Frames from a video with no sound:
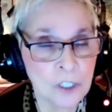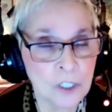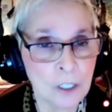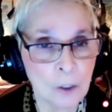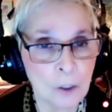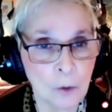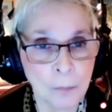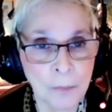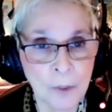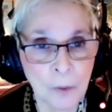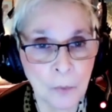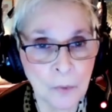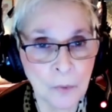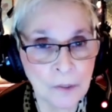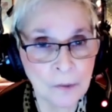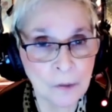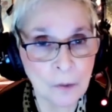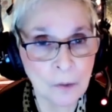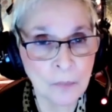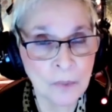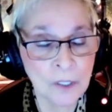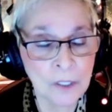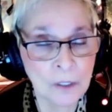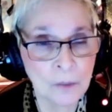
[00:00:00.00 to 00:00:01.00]
help me with
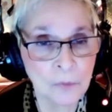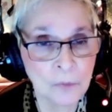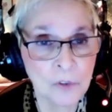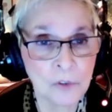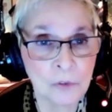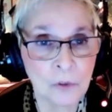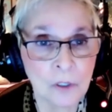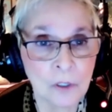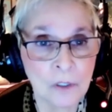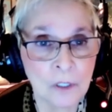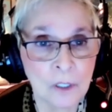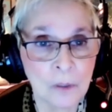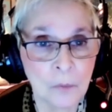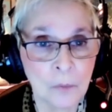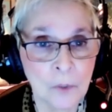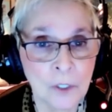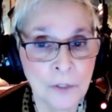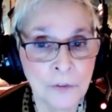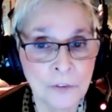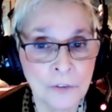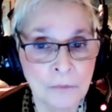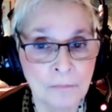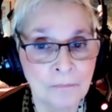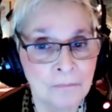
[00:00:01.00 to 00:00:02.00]
something I'm struggling
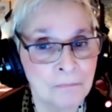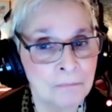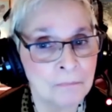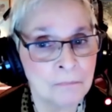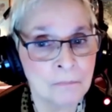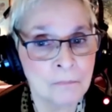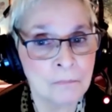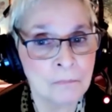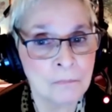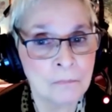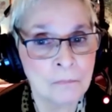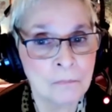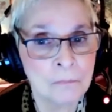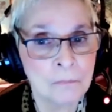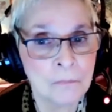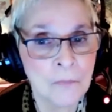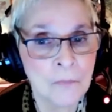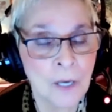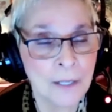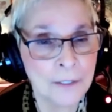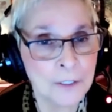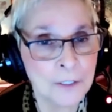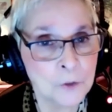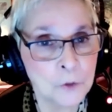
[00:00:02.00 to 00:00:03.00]
with,
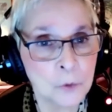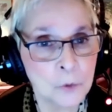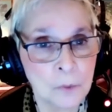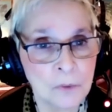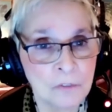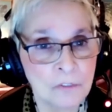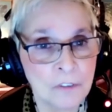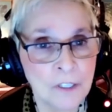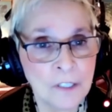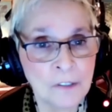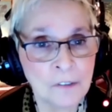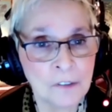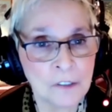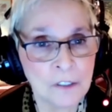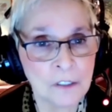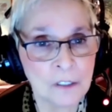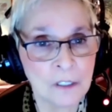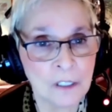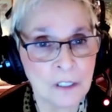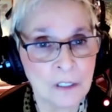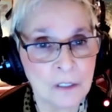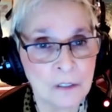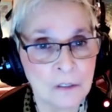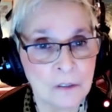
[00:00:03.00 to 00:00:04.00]
I need to invest in
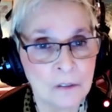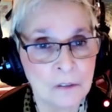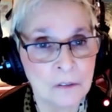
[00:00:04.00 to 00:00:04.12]
that.